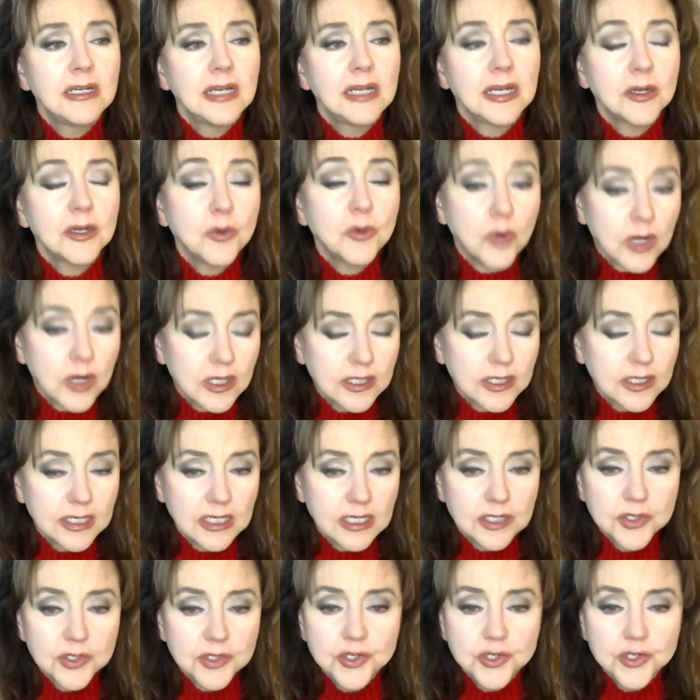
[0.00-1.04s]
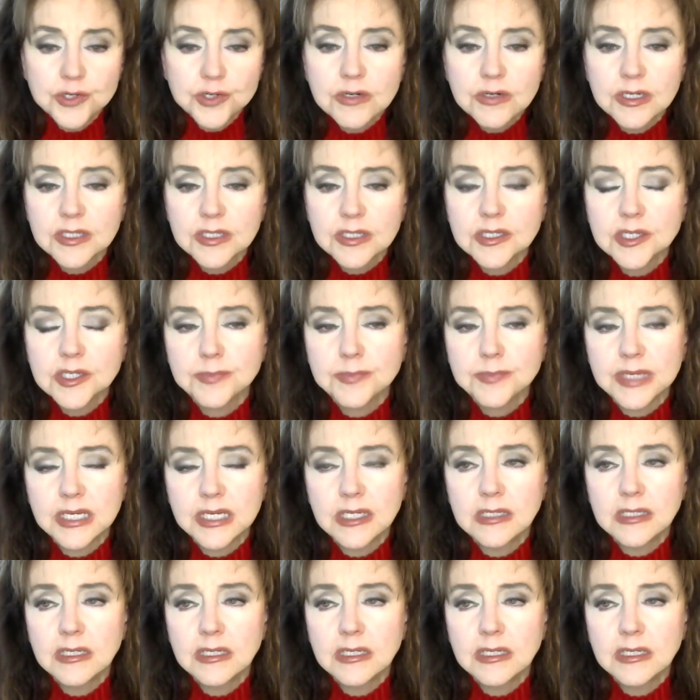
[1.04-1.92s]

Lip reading: and quality assurance, but